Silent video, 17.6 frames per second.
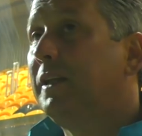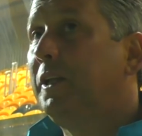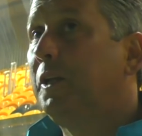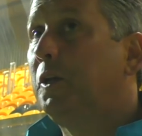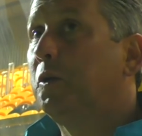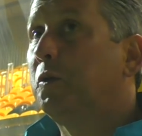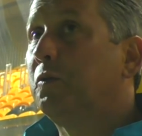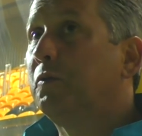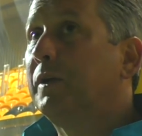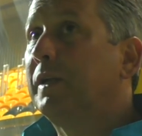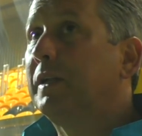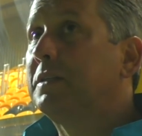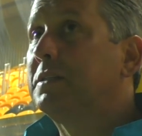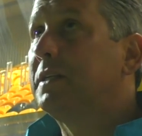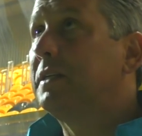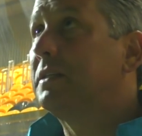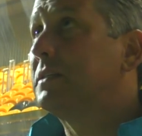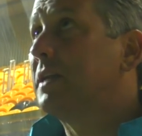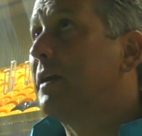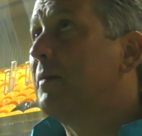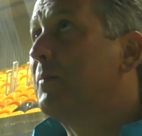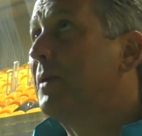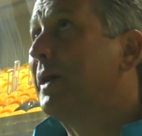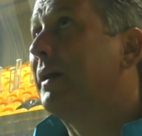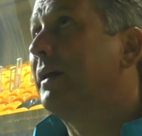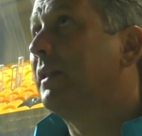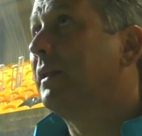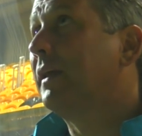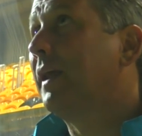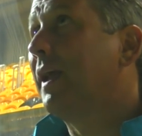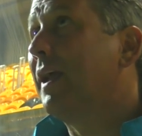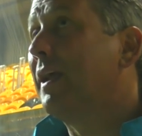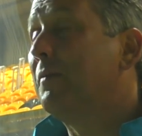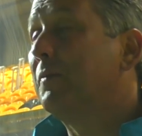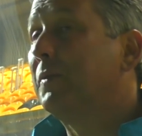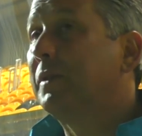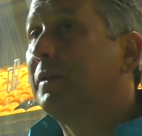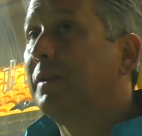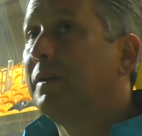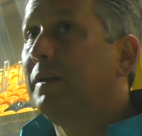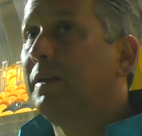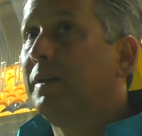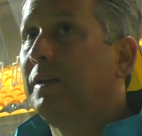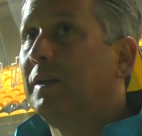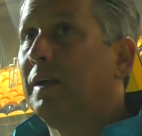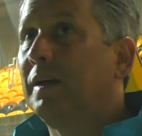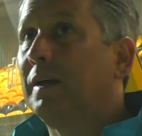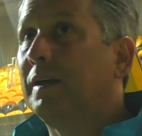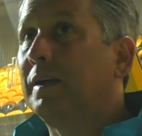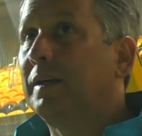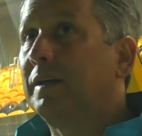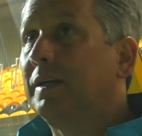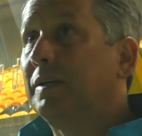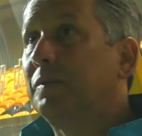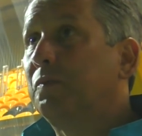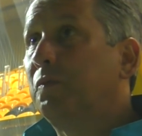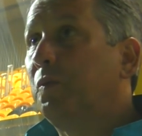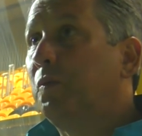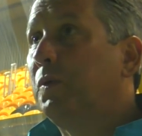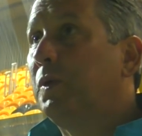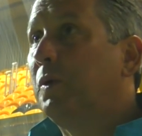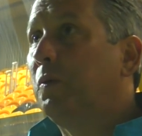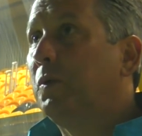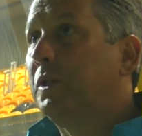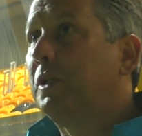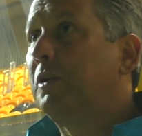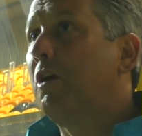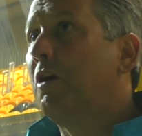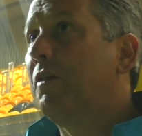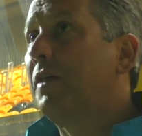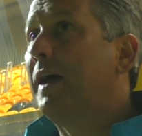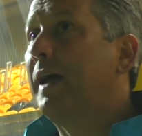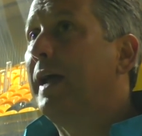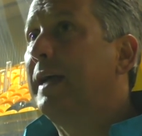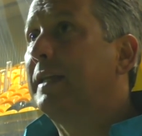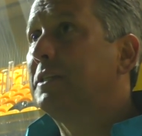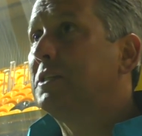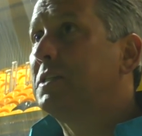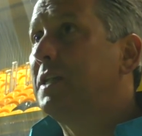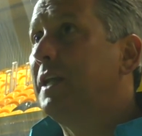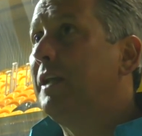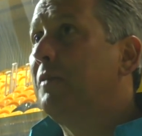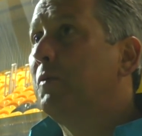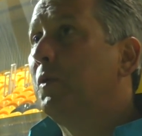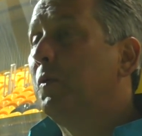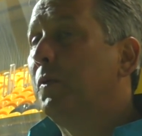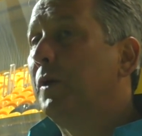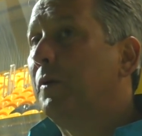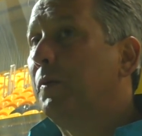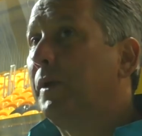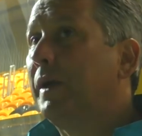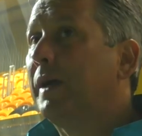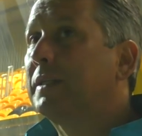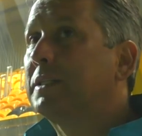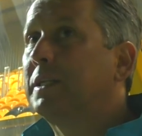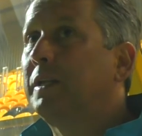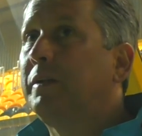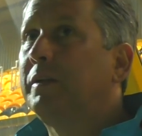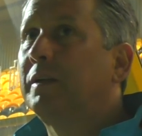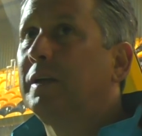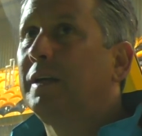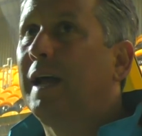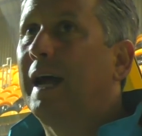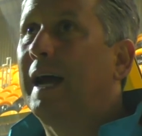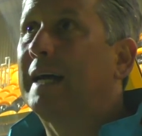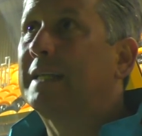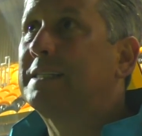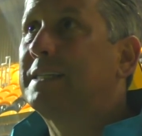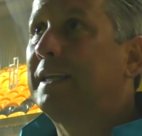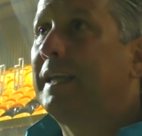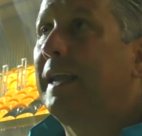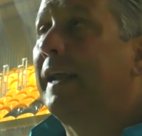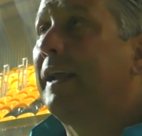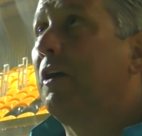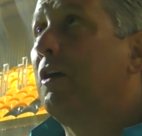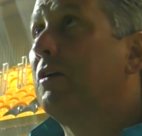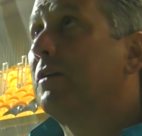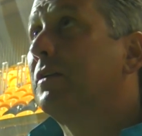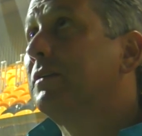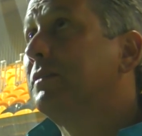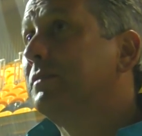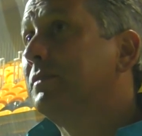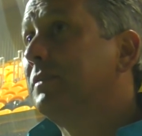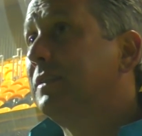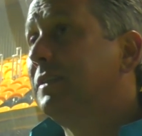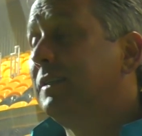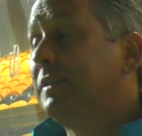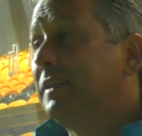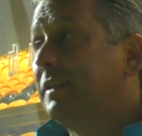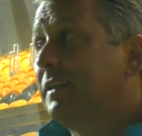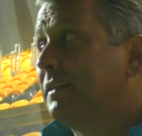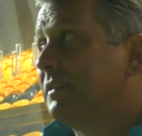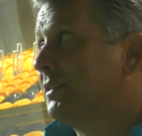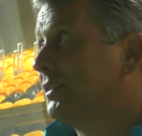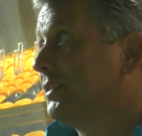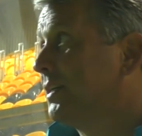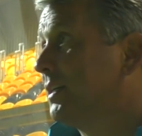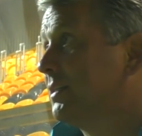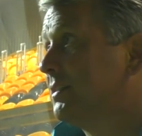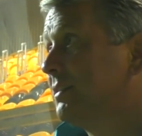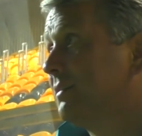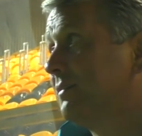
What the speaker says: you couldn't really see us getting back in the game, and we'd got that head of steam up where we actually had to kick on, and as you said,